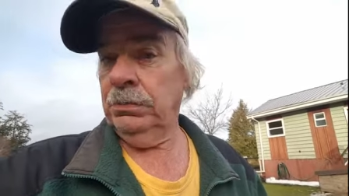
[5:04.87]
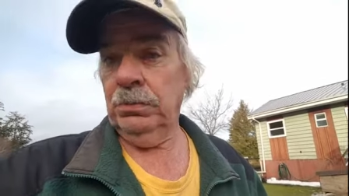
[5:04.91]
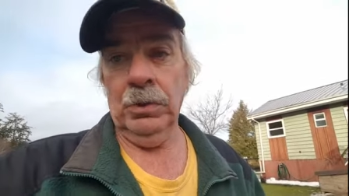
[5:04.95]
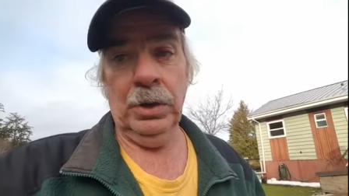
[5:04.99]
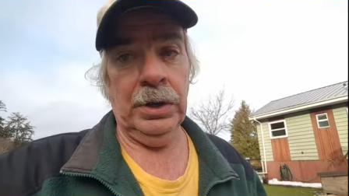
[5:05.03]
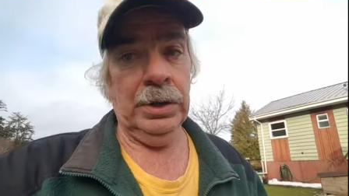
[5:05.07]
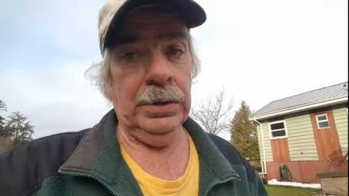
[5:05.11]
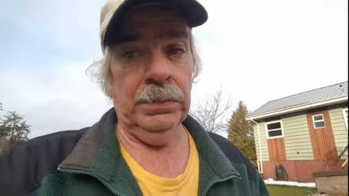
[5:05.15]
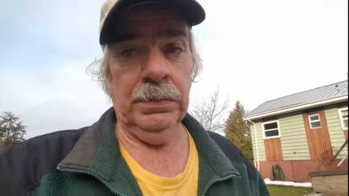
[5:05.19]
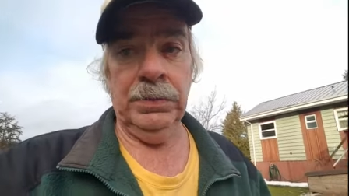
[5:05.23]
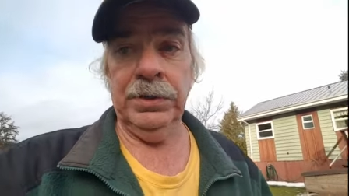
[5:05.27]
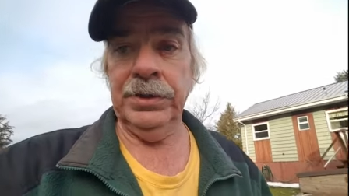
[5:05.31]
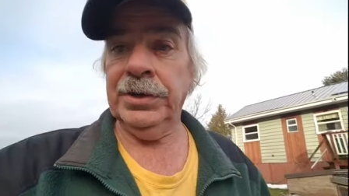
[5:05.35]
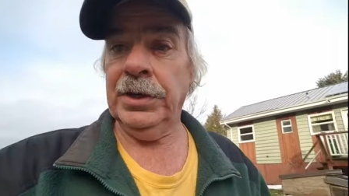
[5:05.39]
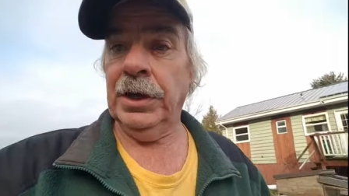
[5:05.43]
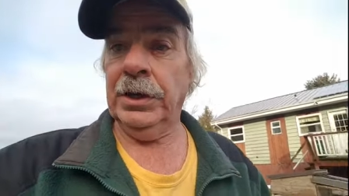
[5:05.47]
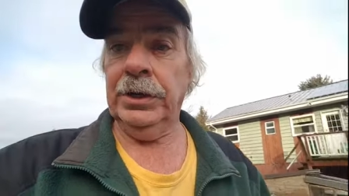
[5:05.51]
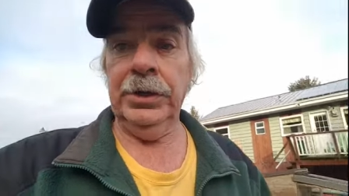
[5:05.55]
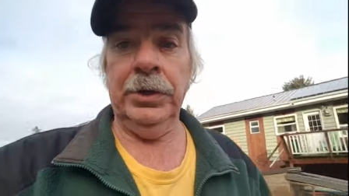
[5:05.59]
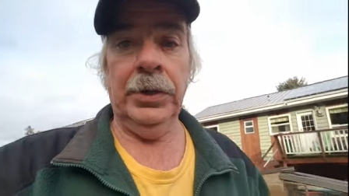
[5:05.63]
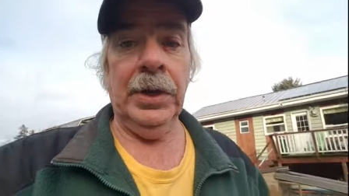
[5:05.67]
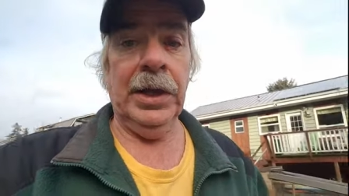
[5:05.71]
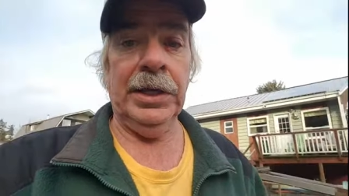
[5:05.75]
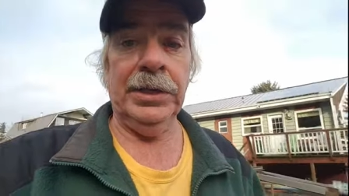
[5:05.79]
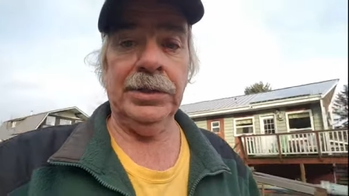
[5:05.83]
One, sell
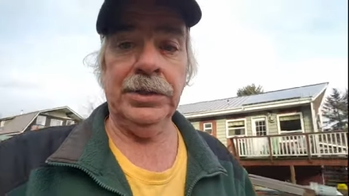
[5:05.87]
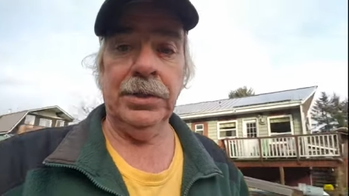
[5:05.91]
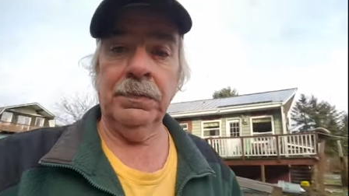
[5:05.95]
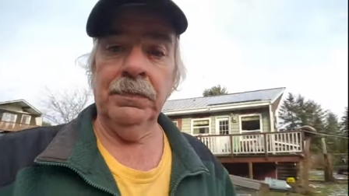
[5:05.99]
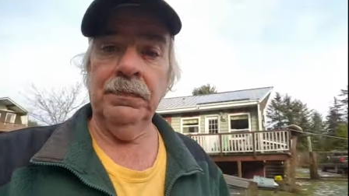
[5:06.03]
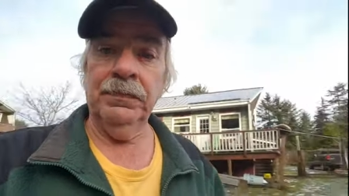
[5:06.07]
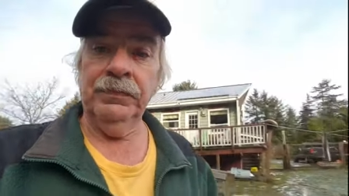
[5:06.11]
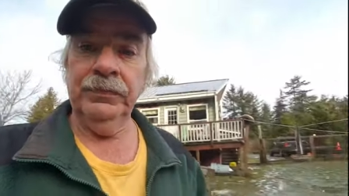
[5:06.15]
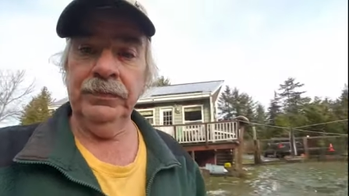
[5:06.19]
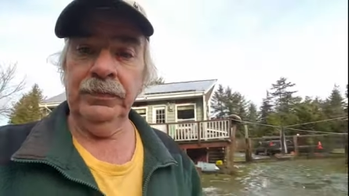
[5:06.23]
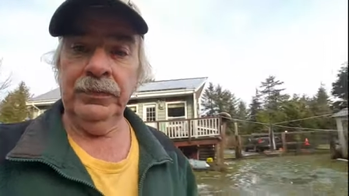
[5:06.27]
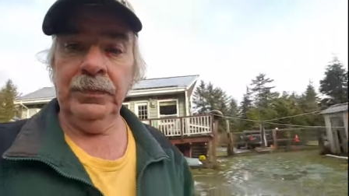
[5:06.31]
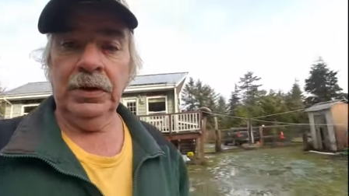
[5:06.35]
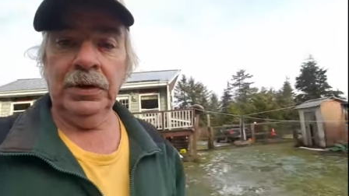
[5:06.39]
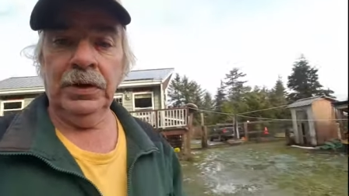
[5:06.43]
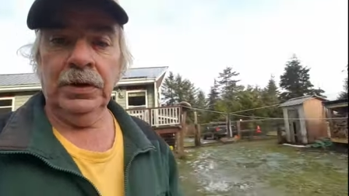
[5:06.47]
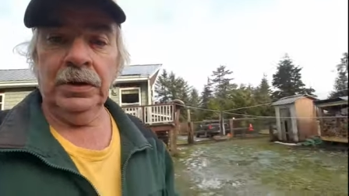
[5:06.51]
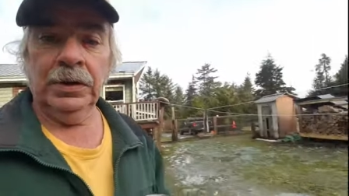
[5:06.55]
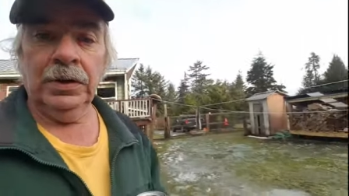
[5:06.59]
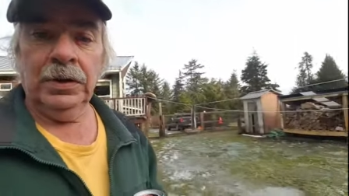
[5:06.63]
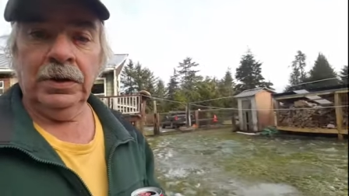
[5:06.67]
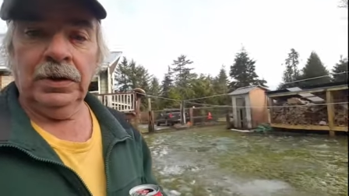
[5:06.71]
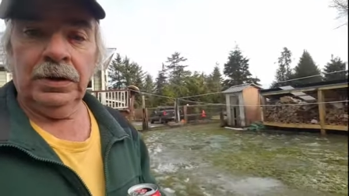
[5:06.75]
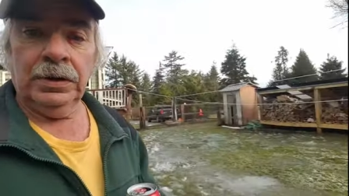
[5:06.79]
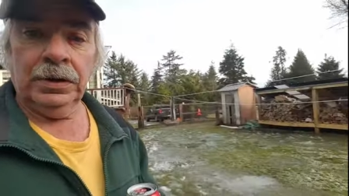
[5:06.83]
your eggs.
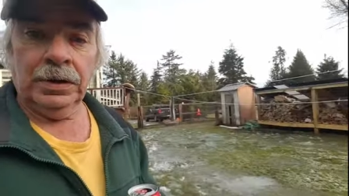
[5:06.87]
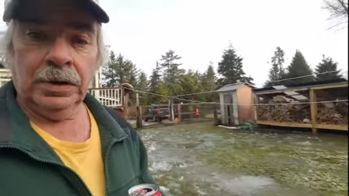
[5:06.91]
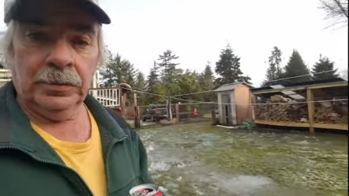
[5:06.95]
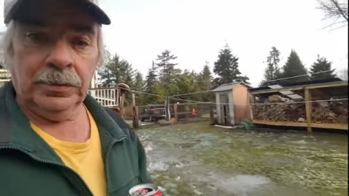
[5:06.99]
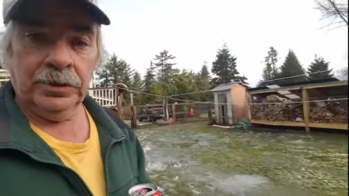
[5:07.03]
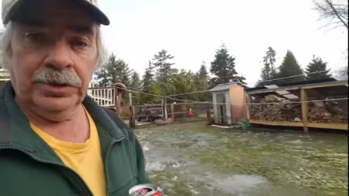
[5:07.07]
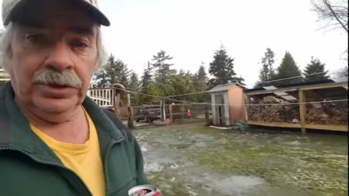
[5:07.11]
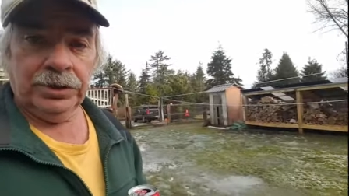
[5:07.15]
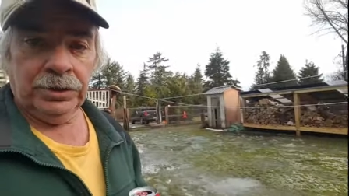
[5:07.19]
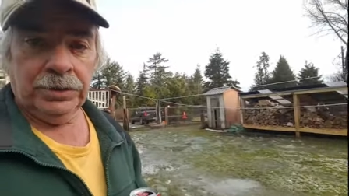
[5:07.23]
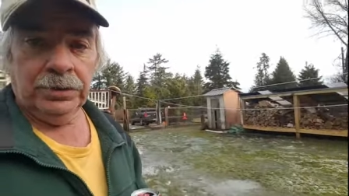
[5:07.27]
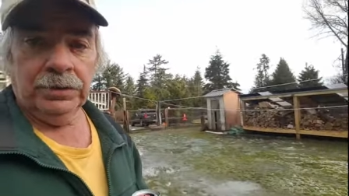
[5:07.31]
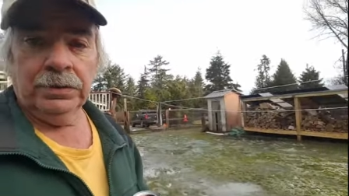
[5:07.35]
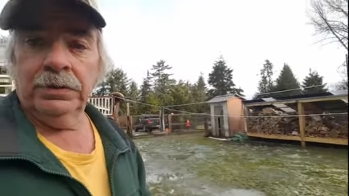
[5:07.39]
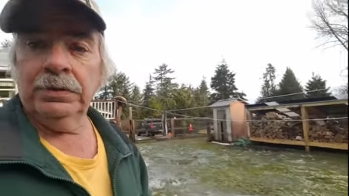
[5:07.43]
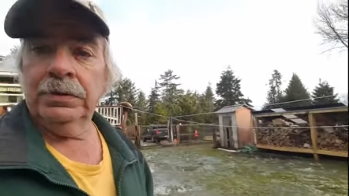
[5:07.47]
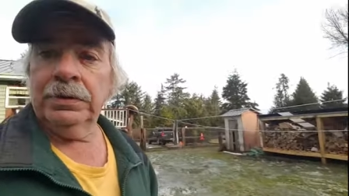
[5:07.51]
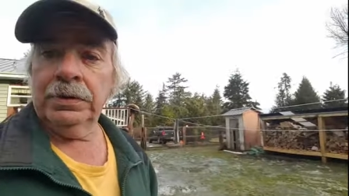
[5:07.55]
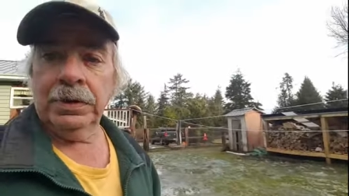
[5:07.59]
Number two,